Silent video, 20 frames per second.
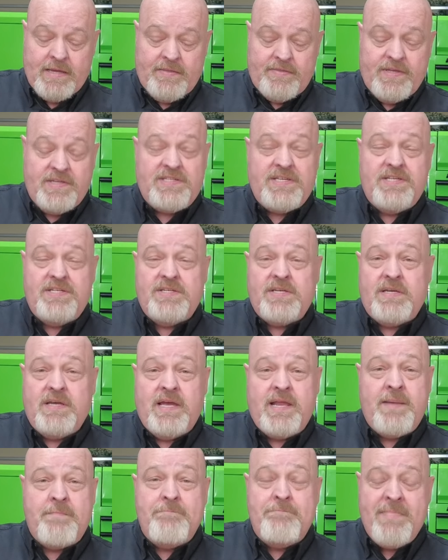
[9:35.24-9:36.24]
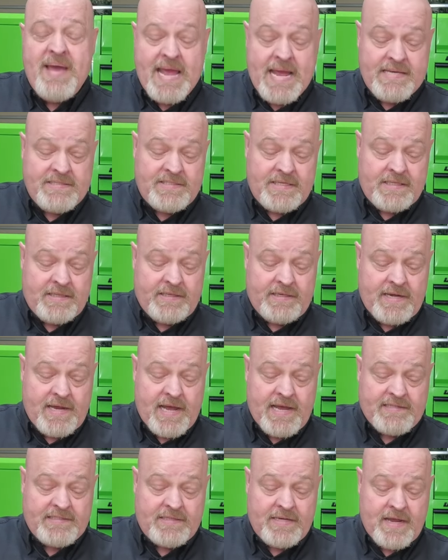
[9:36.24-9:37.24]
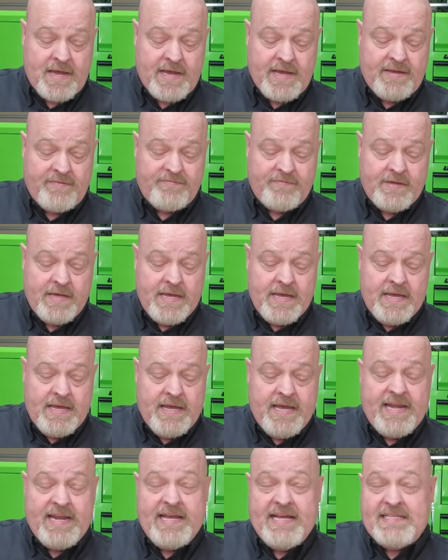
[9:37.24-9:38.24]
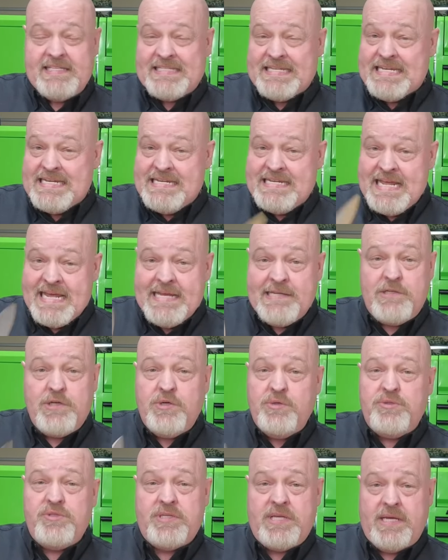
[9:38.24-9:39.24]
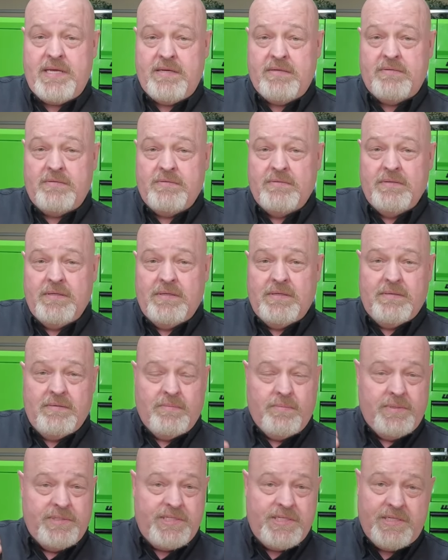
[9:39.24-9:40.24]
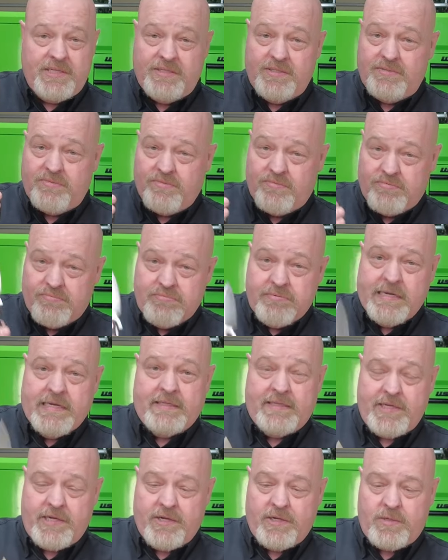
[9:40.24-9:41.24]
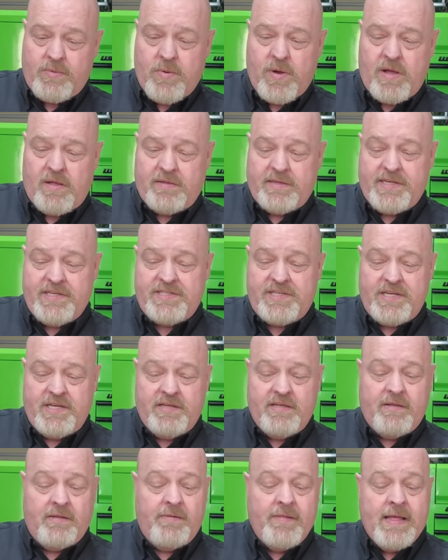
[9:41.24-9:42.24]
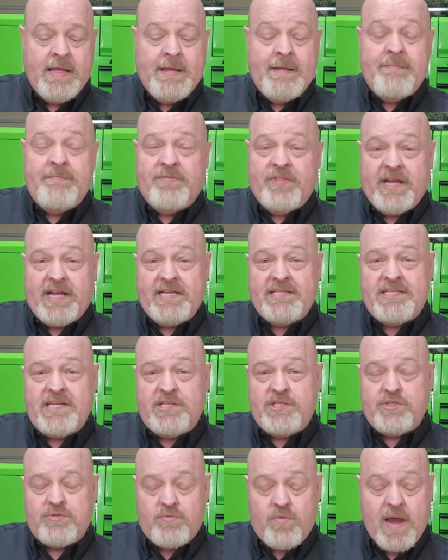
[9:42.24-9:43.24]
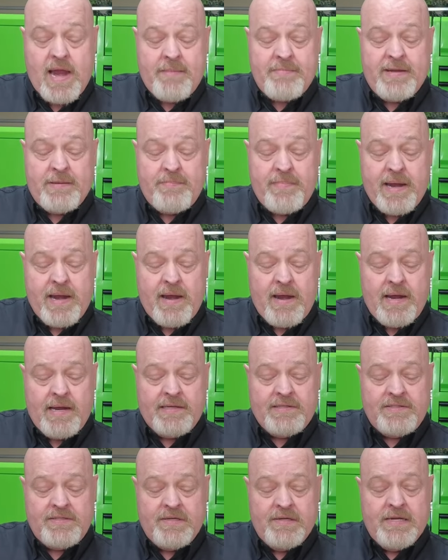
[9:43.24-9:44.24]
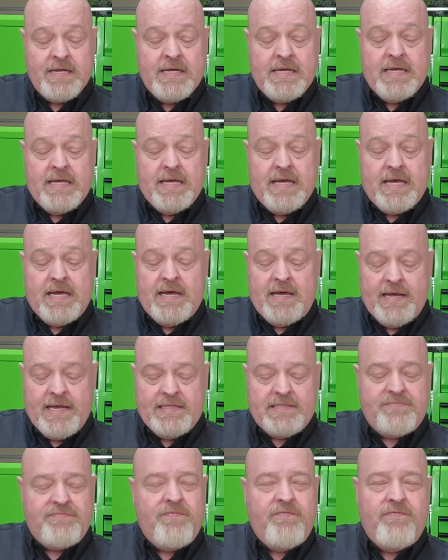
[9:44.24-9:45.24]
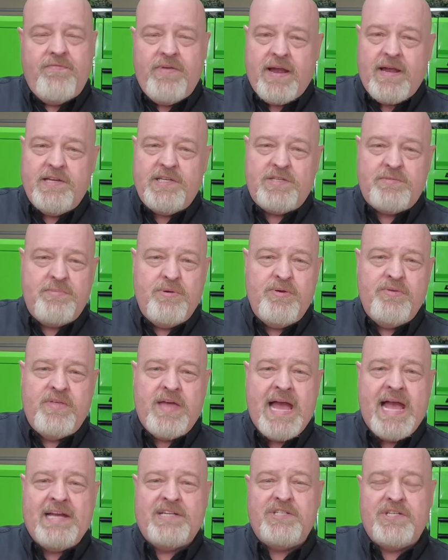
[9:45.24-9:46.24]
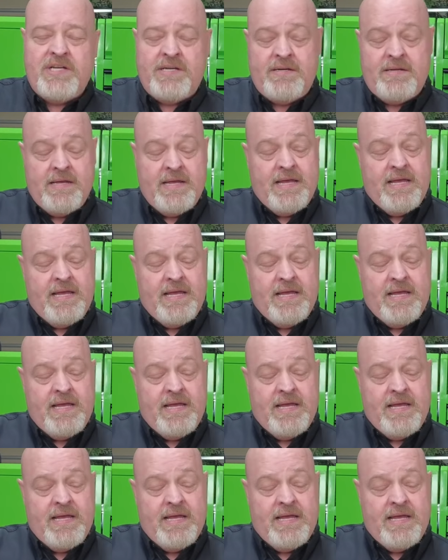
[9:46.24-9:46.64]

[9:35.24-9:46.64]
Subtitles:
This is an amazingly nice knife. It's D2 steel, which is really good quality steel. Like I said, ceramic bearings. It's very smooth action.